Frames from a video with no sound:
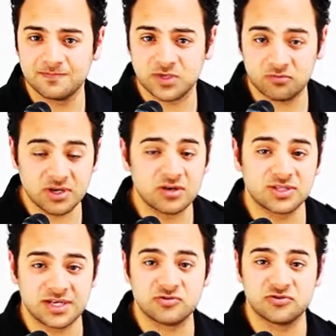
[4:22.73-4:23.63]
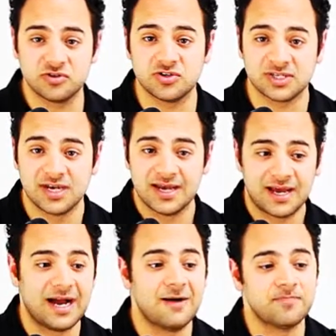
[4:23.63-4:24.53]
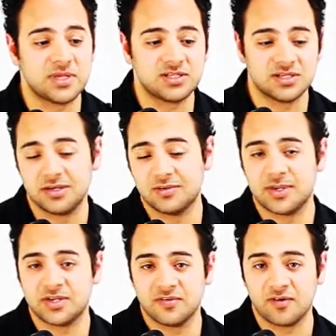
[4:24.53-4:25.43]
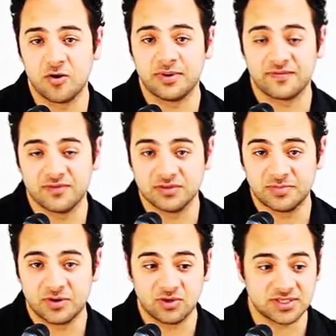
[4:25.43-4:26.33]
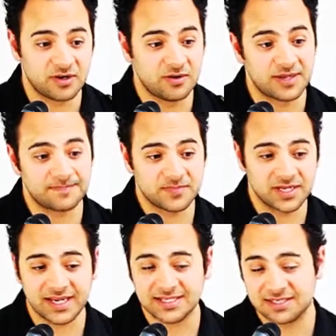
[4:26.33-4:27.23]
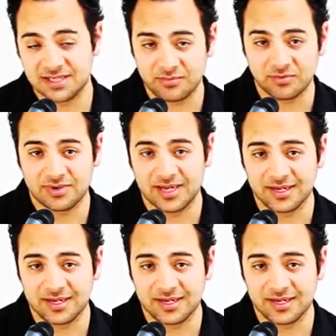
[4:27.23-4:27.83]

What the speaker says: So really good to introduce into your opening fills, but also like the next example,